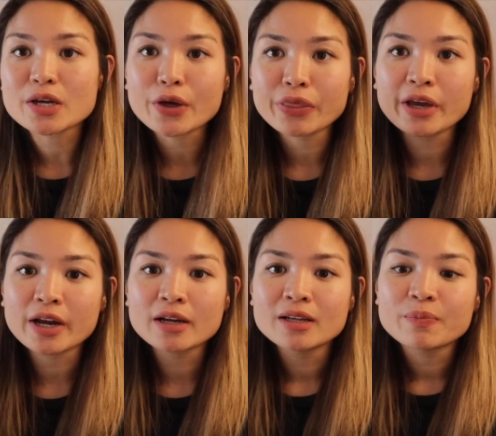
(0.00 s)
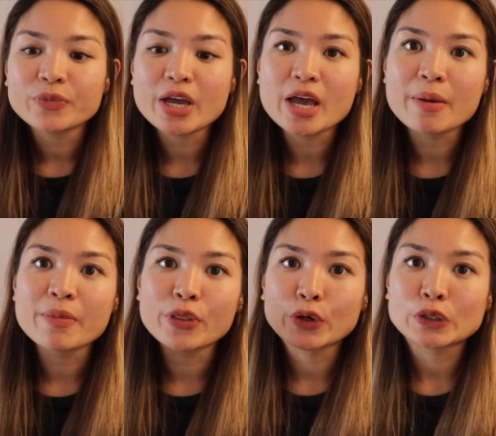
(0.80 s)
got there,
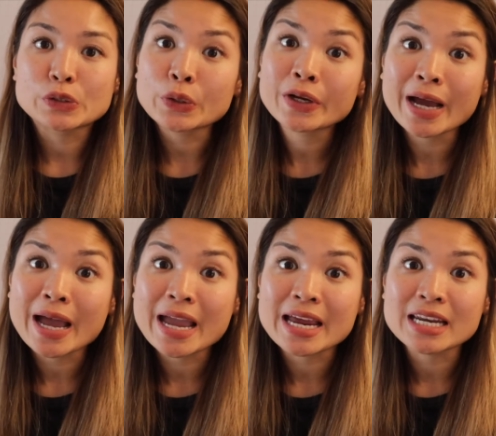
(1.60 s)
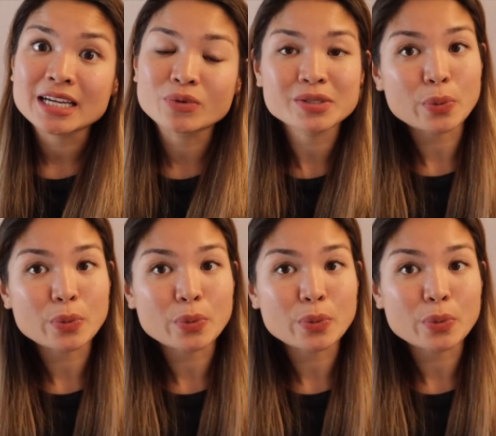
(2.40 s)
the tour guide was